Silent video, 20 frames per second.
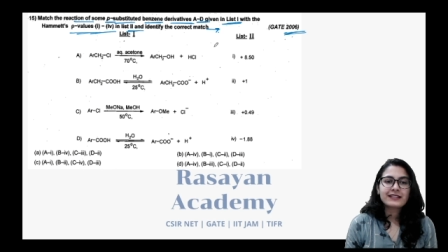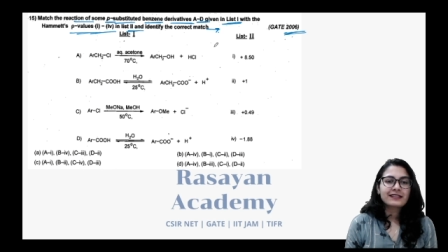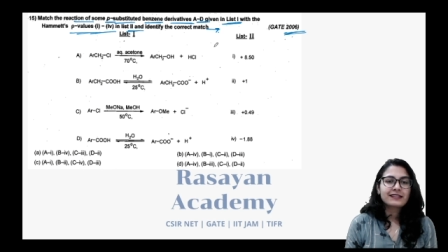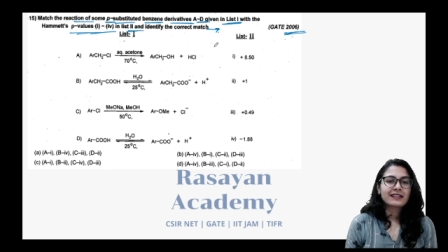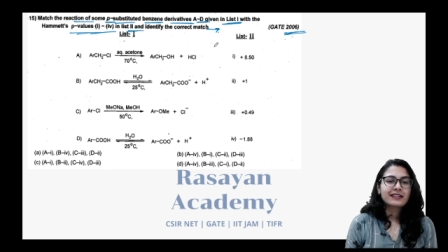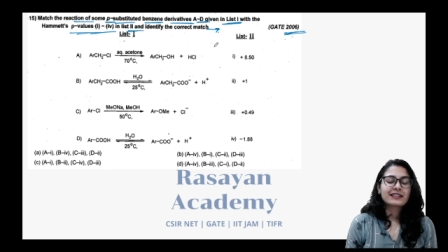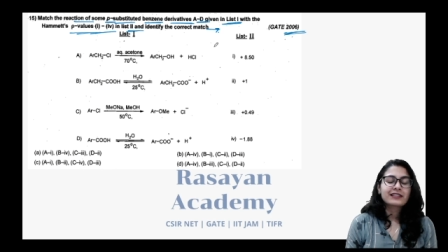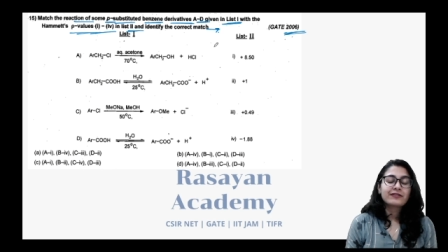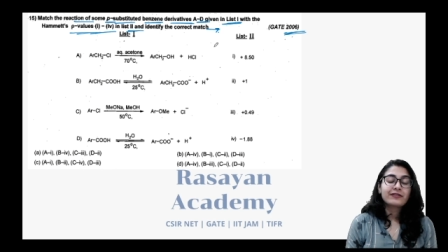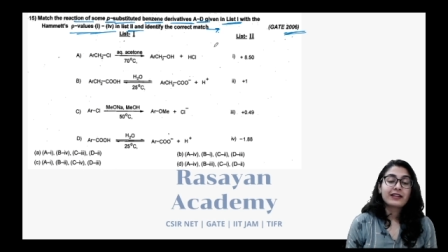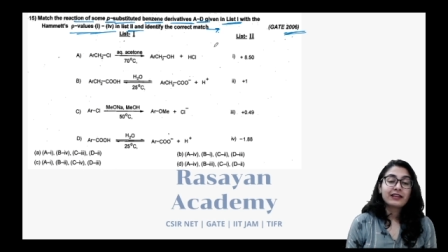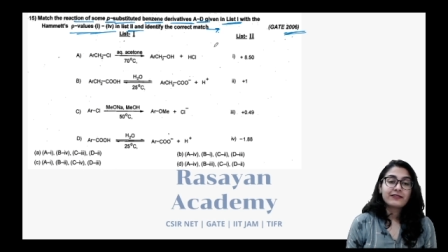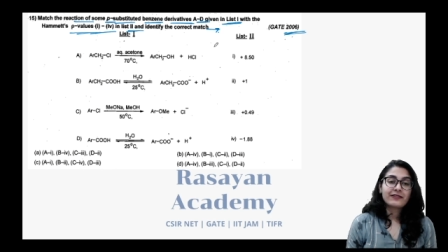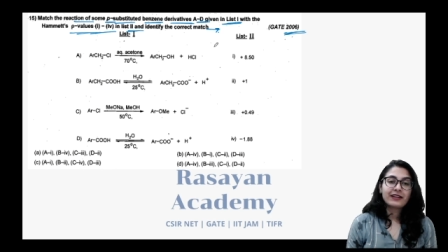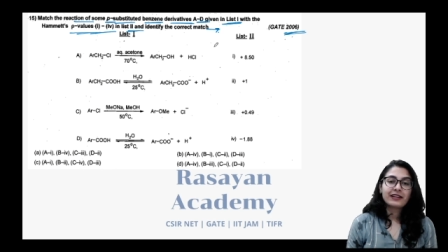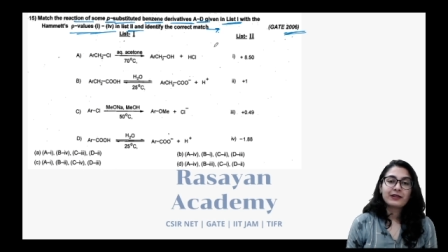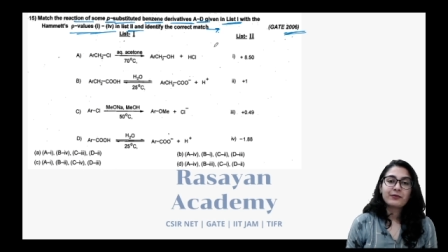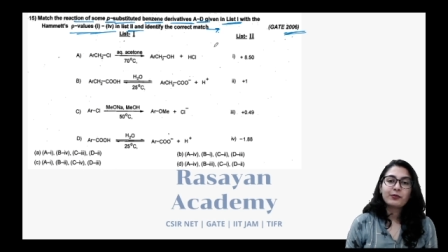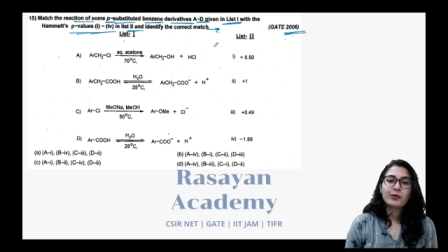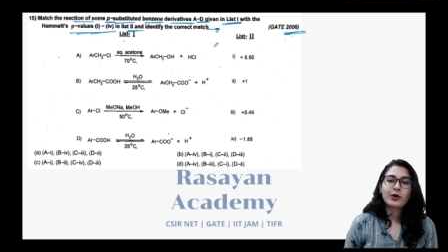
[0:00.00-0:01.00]
It's very
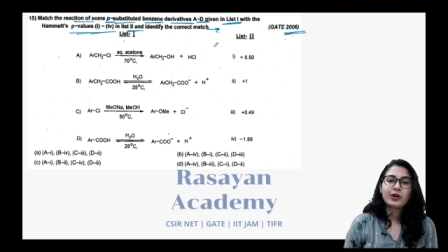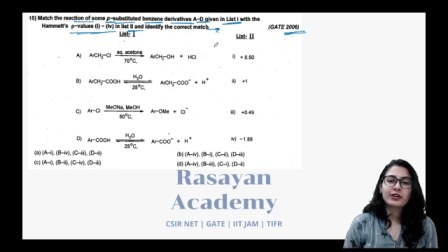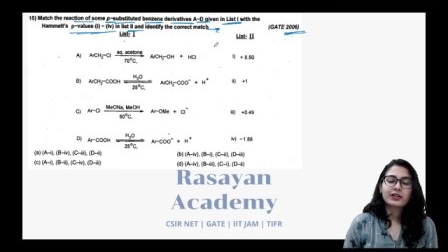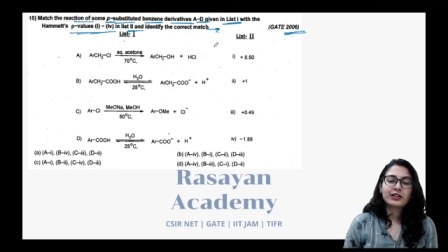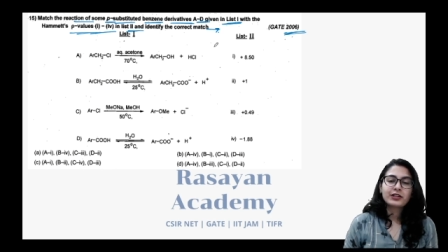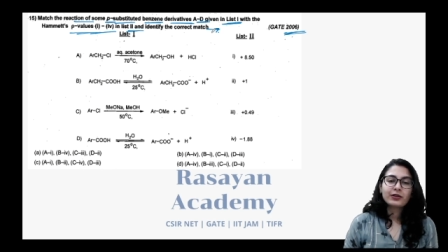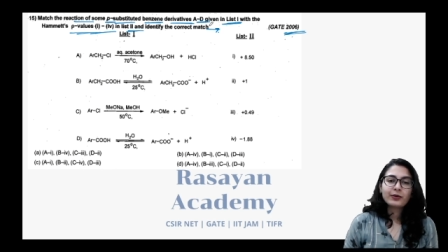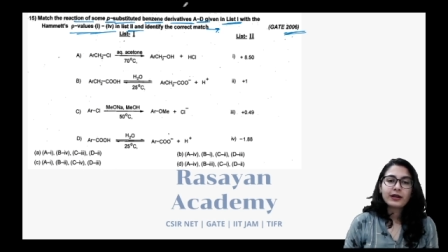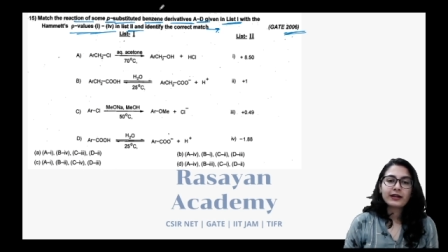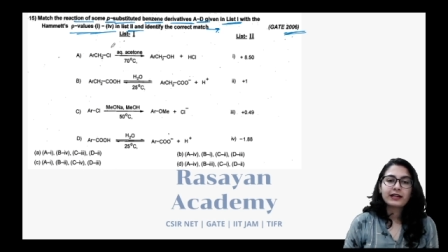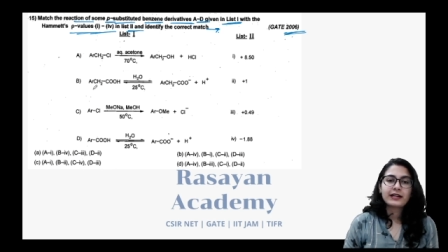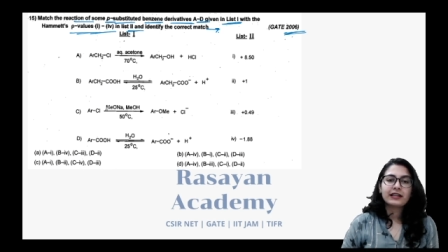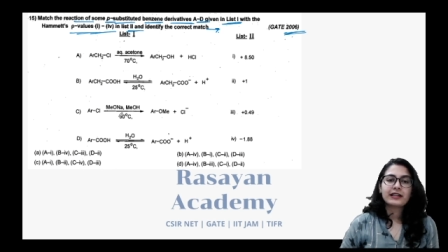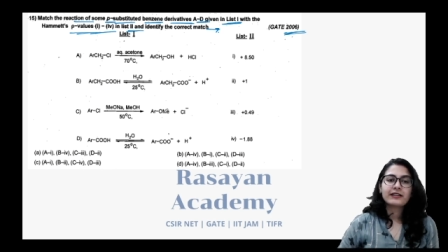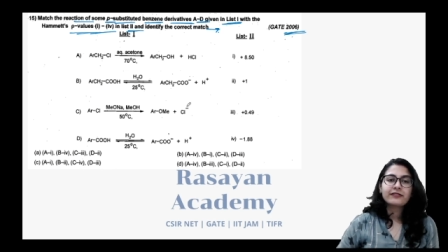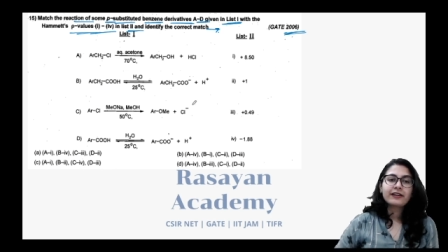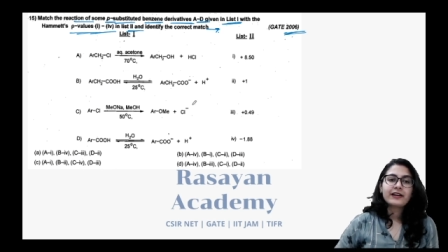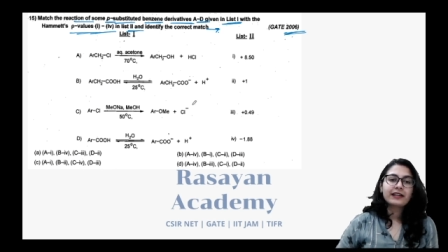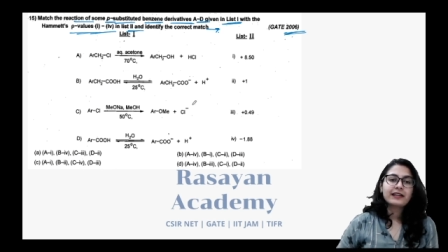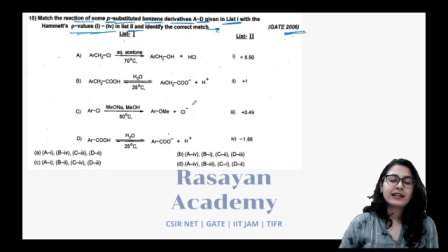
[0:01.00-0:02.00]
very important you
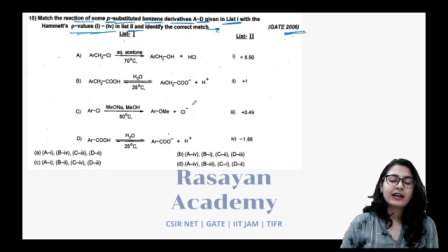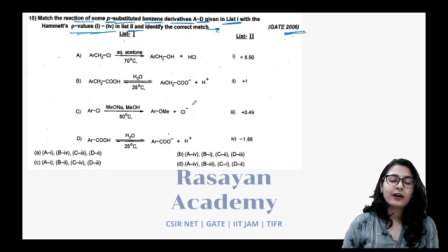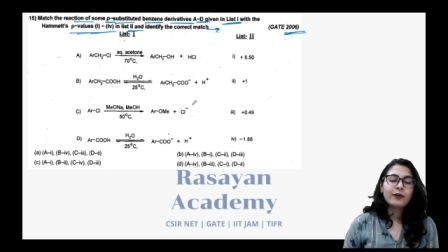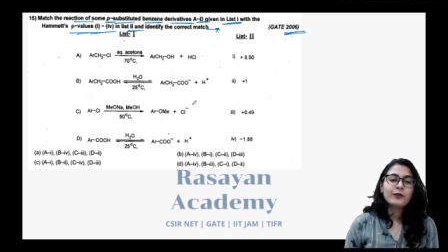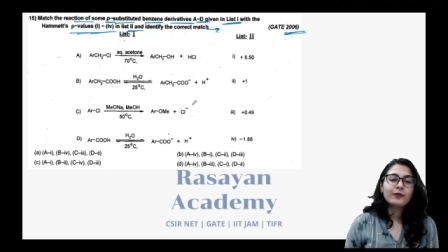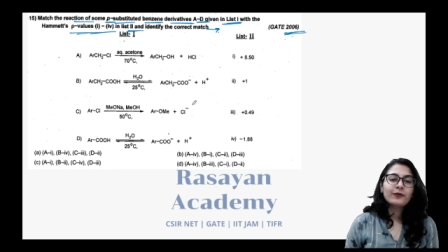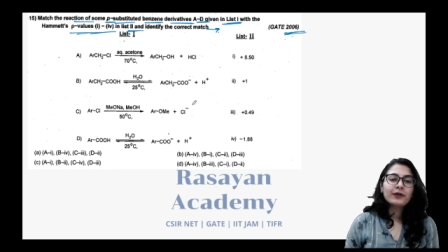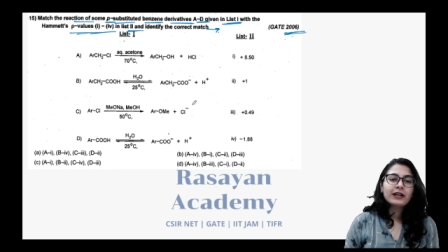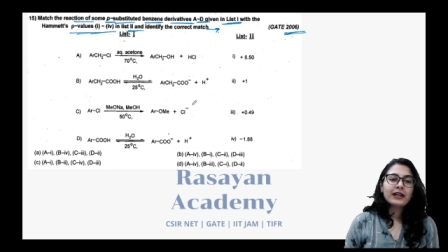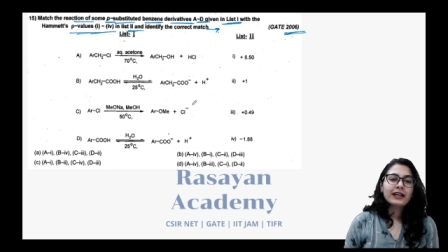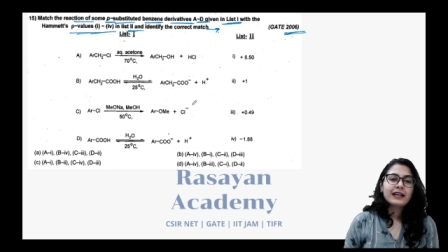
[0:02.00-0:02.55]
identify now.